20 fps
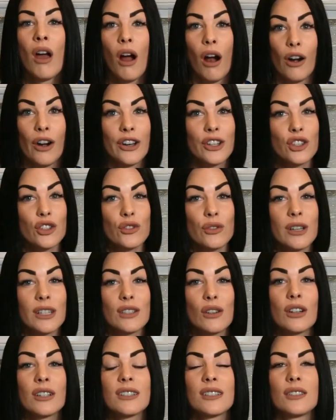Our interest
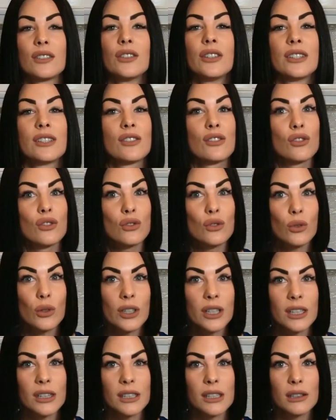rates are still
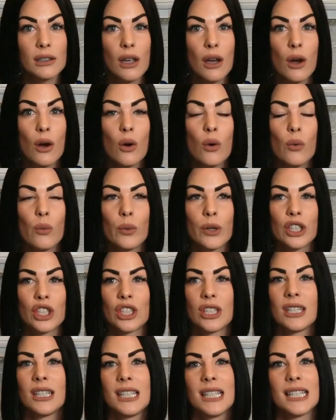historically low,
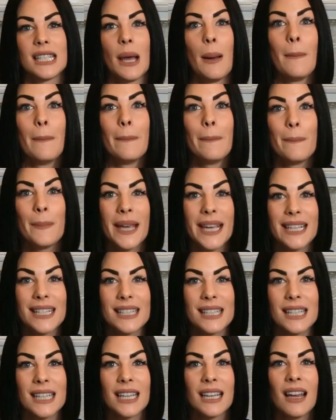which is
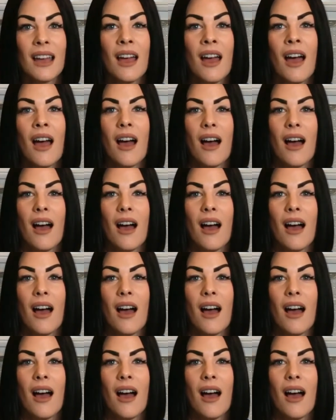amazing.